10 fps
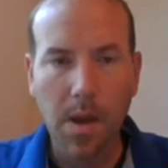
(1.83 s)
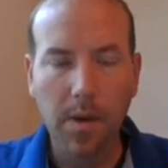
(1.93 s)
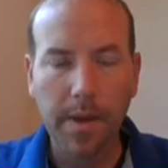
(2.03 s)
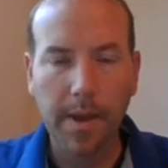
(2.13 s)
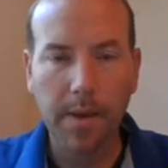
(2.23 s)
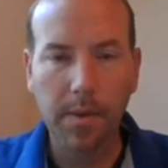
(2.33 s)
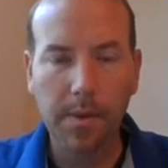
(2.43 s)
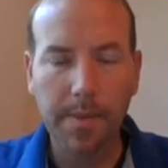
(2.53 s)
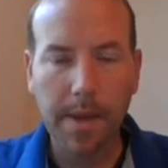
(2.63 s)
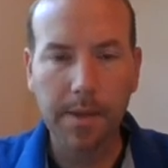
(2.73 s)
Okay,
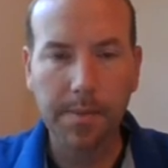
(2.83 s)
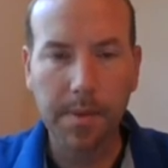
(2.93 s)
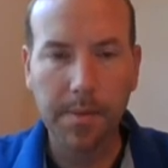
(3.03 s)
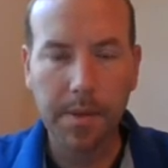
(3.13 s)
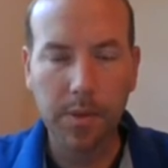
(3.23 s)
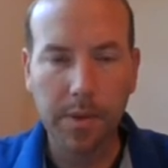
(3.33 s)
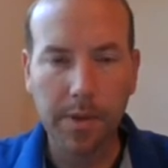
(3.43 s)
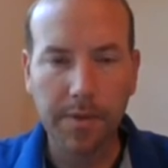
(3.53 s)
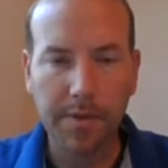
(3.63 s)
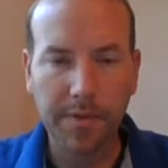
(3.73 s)
welcome back to BME
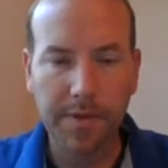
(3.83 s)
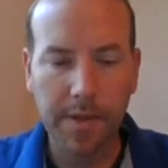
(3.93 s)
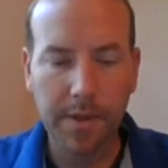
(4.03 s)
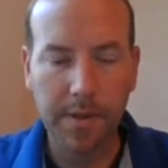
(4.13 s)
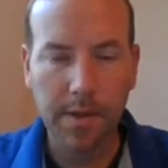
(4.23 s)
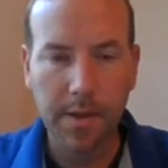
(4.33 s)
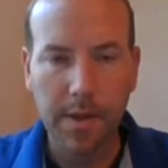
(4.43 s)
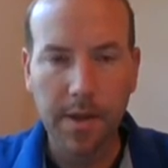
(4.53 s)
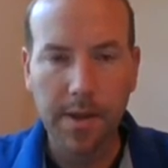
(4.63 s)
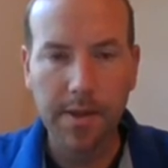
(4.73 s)
2315.
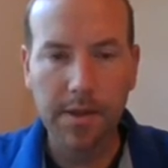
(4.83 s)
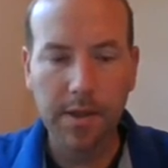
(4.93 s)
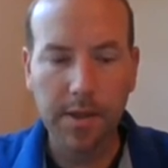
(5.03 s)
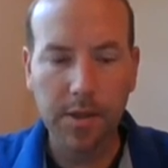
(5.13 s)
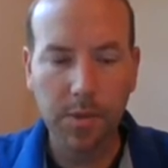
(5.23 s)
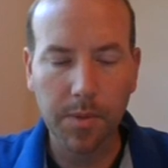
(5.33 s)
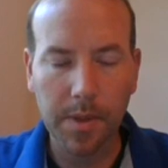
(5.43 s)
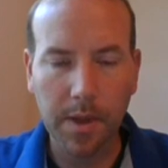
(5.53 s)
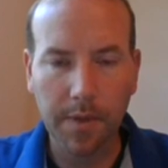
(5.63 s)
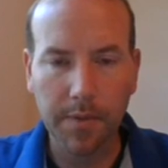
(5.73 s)
In this lecture, we'll be
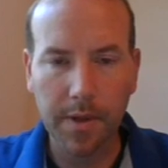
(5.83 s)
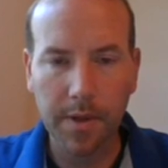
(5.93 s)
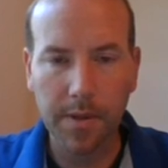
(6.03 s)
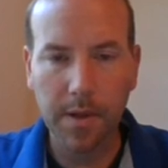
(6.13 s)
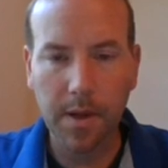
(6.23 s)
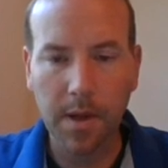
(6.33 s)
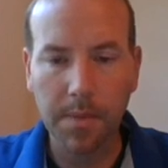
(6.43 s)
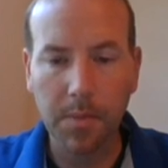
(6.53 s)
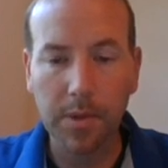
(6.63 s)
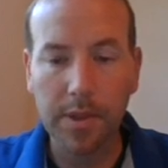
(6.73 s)
covering
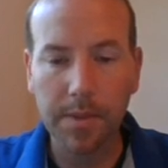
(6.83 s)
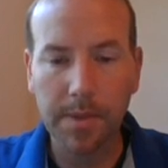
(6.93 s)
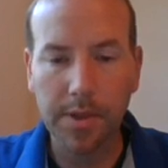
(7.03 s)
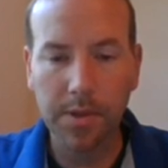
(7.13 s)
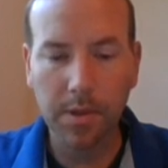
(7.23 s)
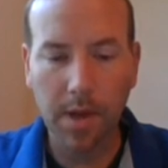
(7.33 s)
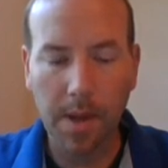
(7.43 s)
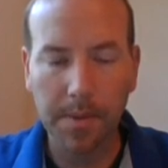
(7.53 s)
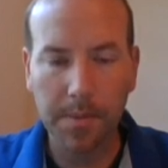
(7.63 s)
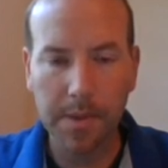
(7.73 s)
multidimensional
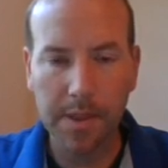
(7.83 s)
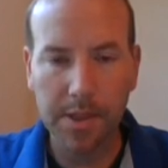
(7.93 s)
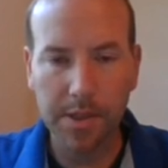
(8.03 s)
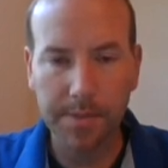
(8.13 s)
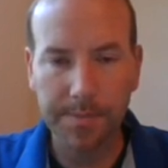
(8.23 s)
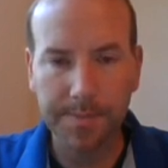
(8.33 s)
optimization.